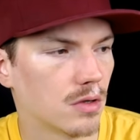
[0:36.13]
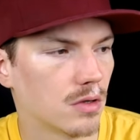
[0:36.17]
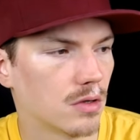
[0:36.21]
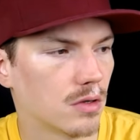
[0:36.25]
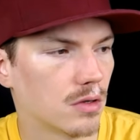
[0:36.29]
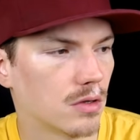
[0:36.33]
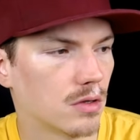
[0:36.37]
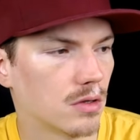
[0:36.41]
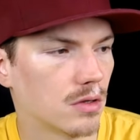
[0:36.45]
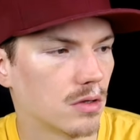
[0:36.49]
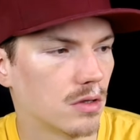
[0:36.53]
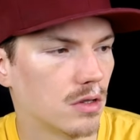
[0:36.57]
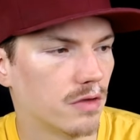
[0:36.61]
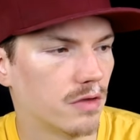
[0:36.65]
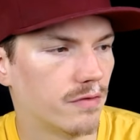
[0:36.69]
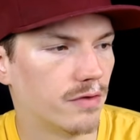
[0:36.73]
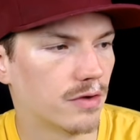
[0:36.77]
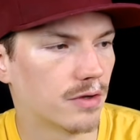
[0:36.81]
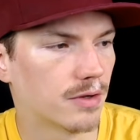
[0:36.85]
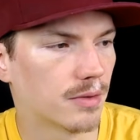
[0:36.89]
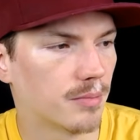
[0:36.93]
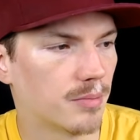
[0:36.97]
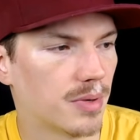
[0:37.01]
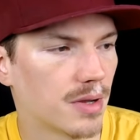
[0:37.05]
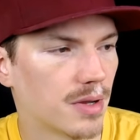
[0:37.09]
If it
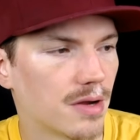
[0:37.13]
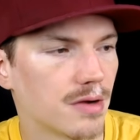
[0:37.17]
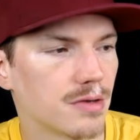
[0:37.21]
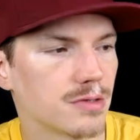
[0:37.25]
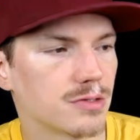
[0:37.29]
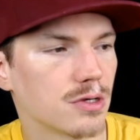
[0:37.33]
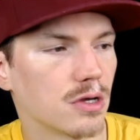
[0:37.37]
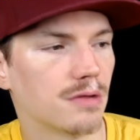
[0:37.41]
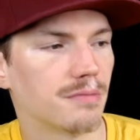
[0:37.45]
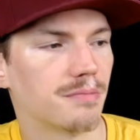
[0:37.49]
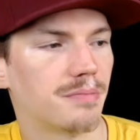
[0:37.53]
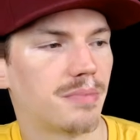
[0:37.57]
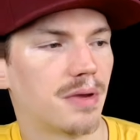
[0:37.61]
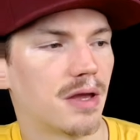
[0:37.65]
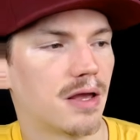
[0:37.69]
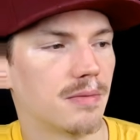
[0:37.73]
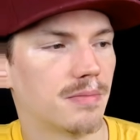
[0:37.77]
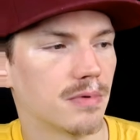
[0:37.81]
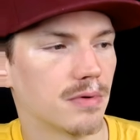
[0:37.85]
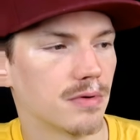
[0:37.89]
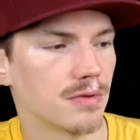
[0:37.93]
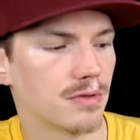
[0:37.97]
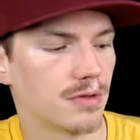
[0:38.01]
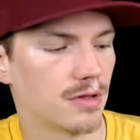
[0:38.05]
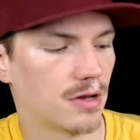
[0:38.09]
compares on paper,
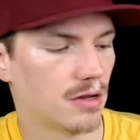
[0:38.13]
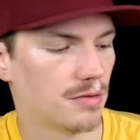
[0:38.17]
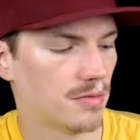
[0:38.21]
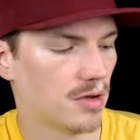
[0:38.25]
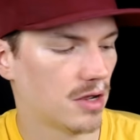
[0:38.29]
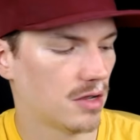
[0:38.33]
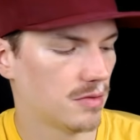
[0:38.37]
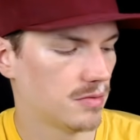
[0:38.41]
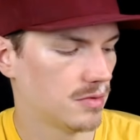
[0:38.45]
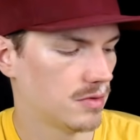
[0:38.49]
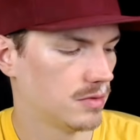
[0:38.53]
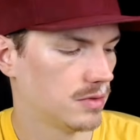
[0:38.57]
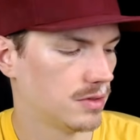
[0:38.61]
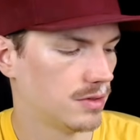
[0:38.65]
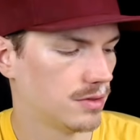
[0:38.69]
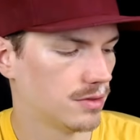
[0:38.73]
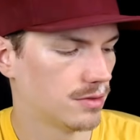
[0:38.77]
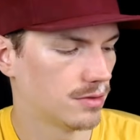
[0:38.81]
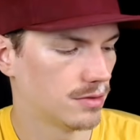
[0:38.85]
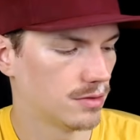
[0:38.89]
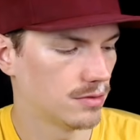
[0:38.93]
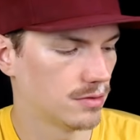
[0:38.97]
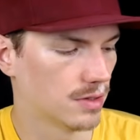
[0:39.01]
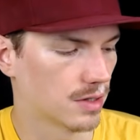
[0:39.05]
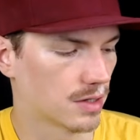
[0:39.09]
then I might be willing to
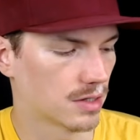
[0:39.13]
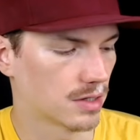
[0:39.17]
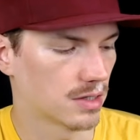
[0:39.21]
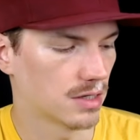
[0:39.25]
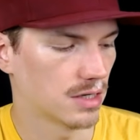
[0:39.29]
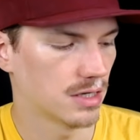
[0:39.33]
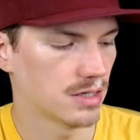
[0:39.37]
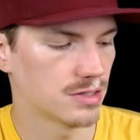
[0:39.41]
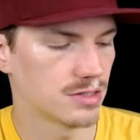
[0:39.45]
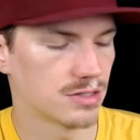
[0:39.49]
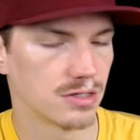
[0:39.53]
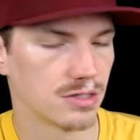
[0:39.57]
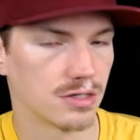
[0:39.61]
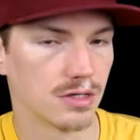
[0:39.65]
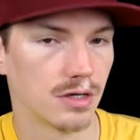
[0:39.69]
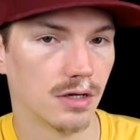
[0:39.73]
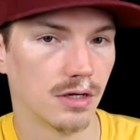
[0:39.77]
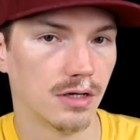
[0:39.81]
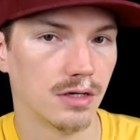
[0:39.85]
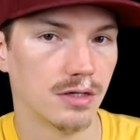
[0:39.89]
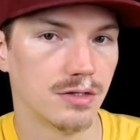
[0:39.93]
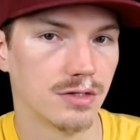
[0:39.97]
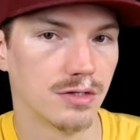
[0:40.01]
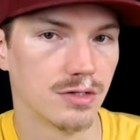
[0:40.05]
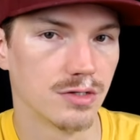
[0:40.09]
do a case study
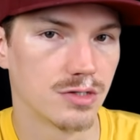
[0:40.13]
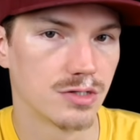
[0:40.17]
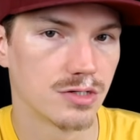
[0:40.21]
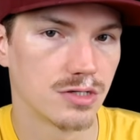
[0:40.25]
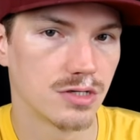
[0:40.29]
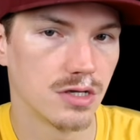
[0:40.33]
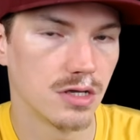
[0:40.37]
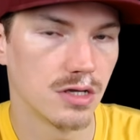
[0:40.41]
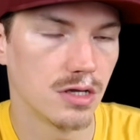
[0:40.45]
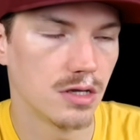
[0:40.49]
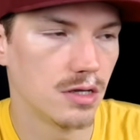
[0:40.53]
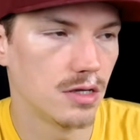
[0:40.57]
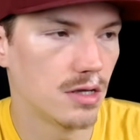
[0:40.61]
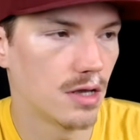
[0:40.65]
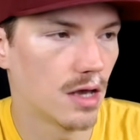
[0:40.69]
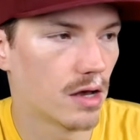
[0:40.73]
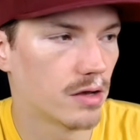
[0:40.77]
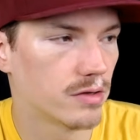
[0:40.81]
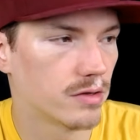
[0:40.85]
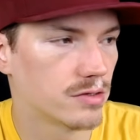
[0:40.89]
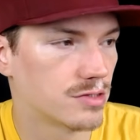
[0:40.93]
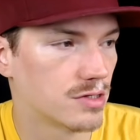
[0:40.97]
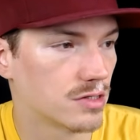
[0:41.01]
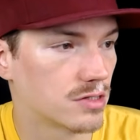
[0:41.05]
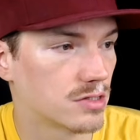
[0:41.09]
to see how
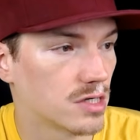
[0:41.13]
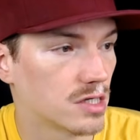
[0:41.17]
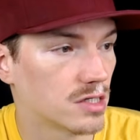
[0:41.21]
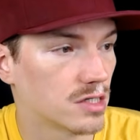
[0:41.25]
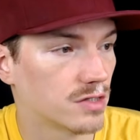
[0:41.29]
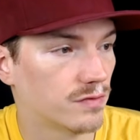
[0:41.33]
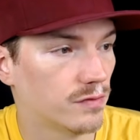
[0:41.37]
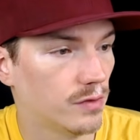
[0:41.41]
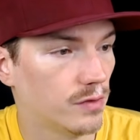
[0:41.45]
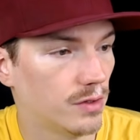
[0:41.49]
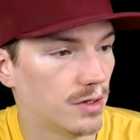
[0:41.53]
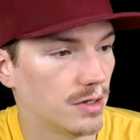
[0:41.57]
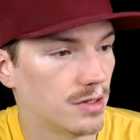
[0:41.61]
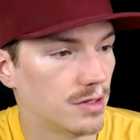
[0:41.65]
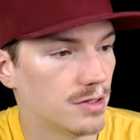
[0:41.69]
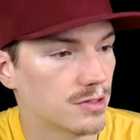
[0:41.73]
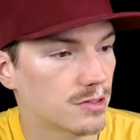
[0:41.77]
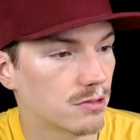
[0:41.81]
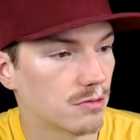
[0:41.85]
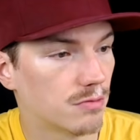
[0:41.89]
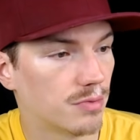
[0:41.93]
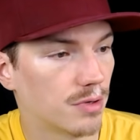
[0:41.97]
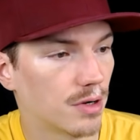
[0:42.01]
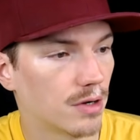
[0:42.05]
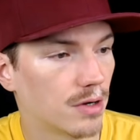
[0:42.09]
successful it is
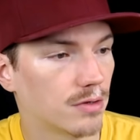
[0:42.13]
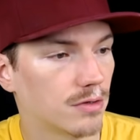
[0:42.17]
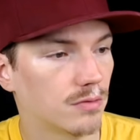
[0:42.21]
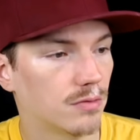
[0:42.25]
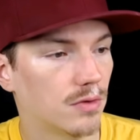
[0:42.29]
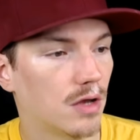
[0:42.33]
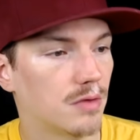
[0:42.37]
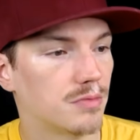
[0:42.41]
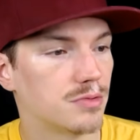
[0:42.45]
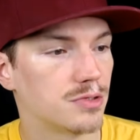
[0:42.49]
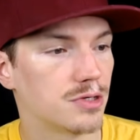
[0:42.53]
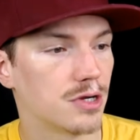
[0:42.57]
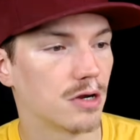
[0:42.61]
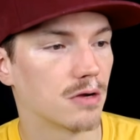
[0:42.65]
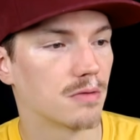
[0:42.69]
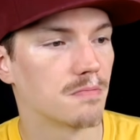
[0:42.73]
compared to Webshare.